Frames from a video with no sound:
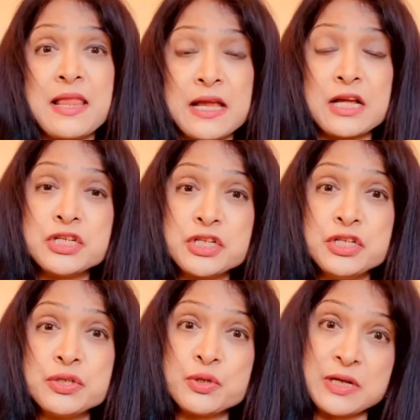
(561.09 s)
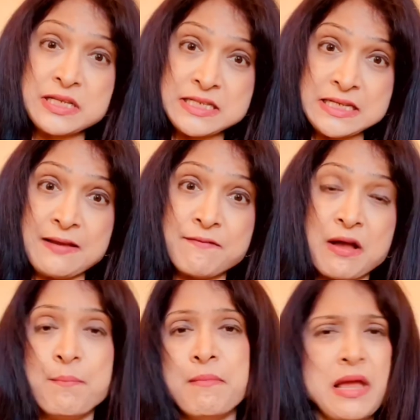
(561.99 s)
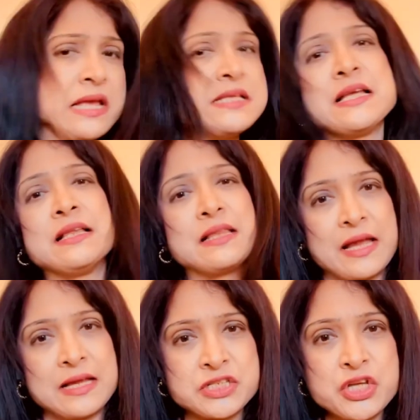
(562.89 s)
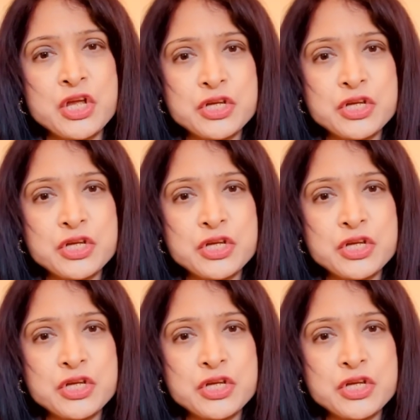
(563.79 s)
they continue to achieve amazing things.